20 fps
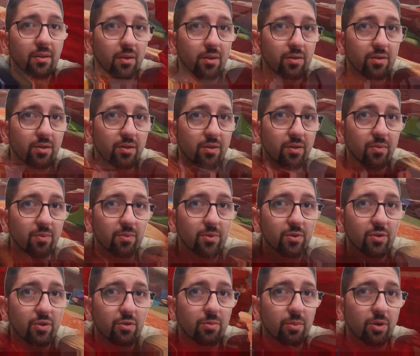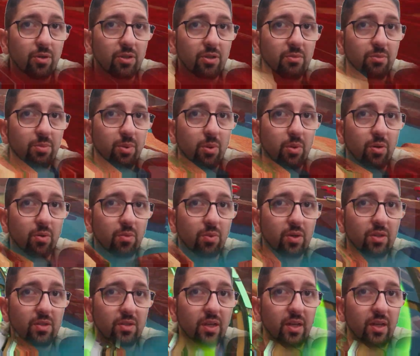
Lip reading: Those are the two most important ones,